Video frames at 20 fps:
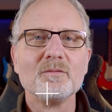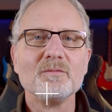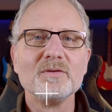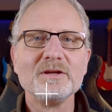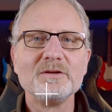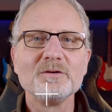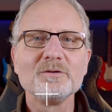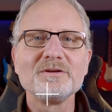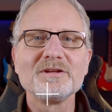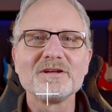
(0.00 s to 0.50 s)

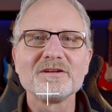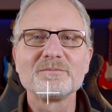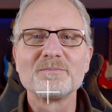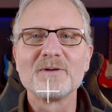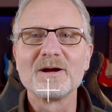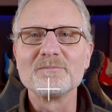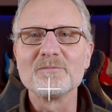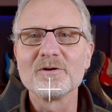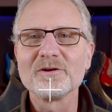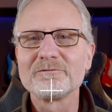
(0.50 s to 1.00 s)
do this
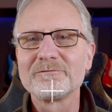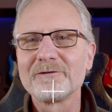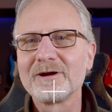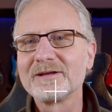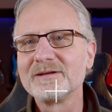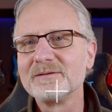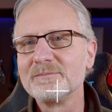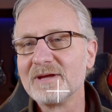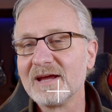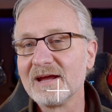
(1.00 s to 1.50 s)
by
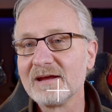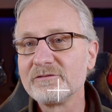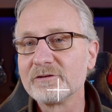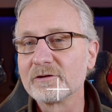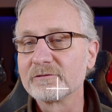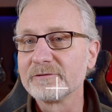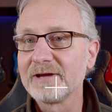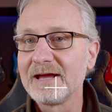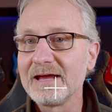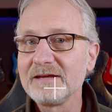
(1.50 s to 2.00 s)
modifying the
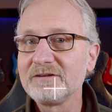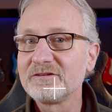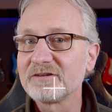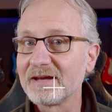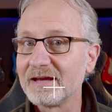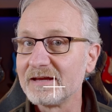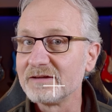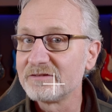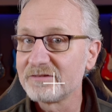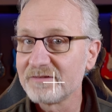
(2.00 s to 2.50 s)
behavior of
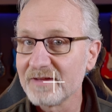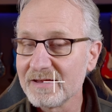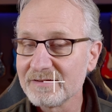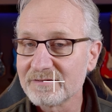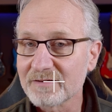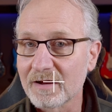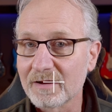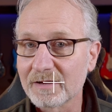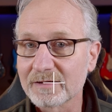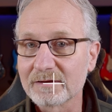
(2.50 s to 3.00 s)
HA
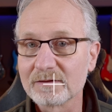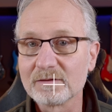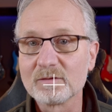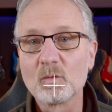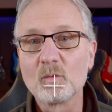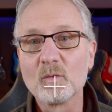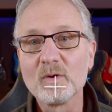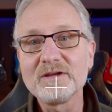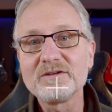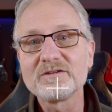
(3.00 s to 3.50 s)
state
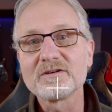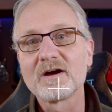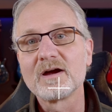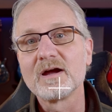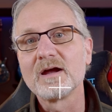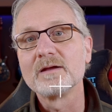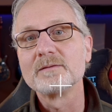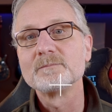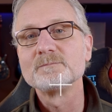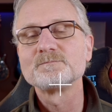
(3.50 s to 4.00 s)
icon, which
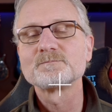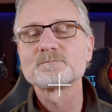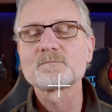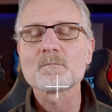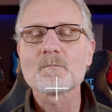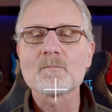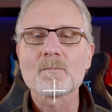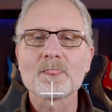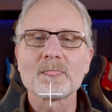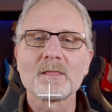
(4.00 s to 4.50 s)

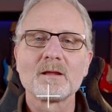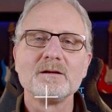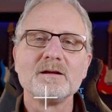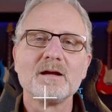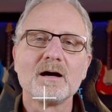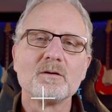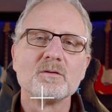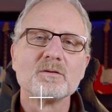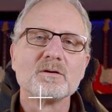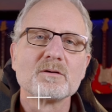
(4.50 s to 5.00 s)

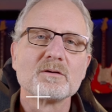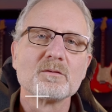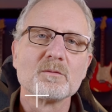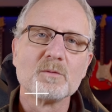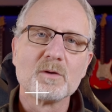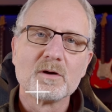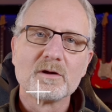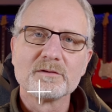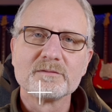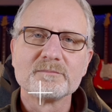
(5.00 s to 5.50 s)
Now, come
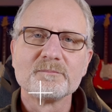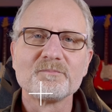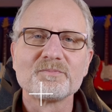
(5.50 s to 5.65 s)
on.